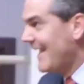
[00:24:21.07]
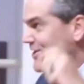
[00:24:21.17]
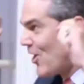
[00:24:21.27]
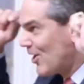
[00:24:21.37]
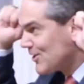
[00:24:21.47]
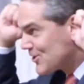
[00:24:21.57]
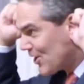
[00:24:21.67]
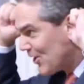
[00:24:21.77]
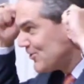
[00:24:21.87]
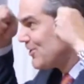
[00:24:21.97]
that. It's
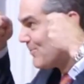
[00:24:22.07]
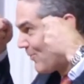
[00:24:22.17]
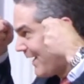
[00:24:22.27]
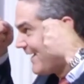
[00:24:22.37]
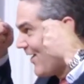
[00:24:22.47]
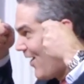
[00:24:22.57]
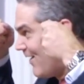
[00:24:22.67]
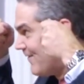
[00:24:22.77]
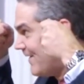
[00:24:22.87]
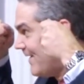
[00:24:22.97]
hard to turn your
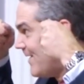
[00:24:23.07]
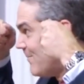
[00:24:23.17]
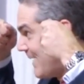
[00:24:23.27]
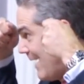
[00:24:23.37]
brain off.